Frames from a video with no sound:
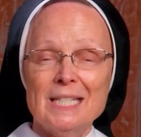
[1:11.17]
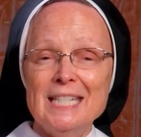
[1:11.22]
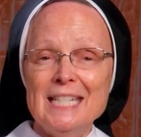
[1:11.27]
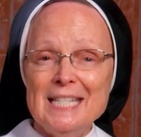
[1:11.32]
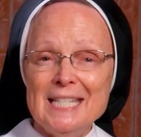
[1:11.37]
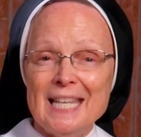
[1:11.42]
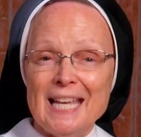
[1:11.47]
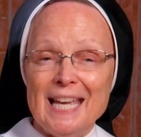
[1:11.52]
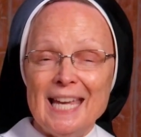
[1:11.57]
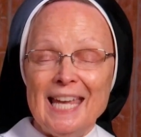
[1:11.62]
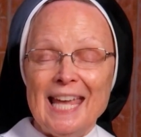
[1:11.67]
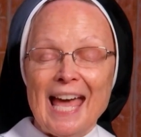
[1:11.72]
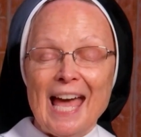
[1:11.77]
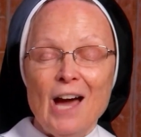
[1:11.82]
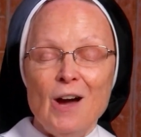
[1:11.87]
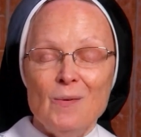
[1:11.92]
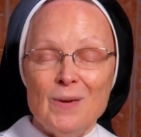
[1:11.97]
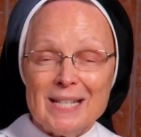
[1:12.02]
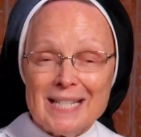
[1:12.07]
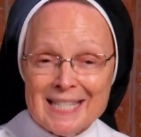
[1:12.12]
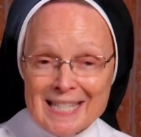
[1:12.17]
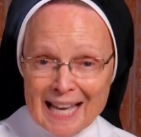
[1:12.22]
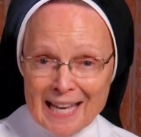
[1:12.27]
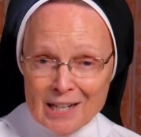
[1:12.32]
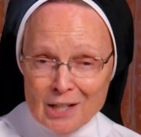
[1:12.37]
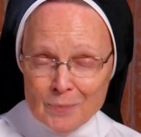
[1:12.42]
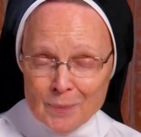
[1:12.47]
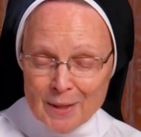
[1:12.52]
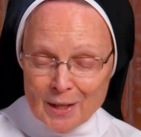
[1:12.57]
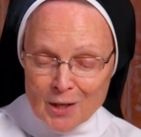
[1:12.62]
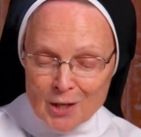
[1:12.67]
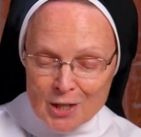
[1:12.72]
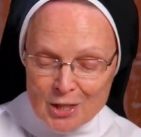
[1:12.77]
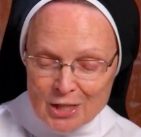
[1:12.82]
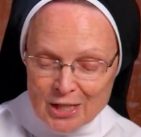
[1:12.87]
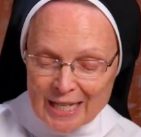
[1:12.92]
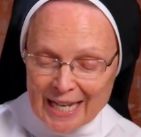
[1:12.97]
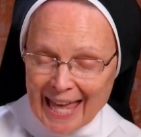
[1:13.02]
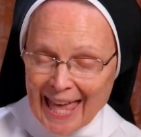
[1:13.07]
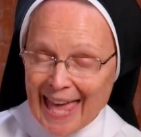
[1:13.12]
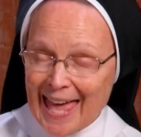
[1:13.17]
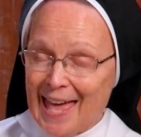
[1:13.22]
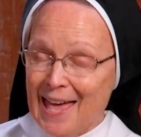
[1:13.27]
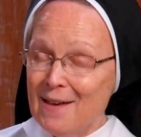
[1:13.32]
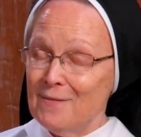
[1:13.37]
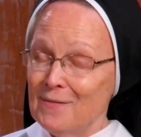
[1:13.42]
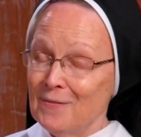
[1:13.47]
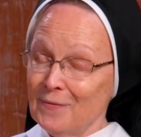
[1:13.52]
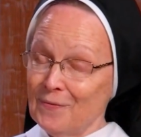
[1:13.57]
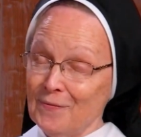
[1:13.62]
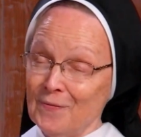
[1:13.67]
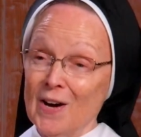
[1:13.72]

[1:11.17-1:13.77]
to say how excited we are to have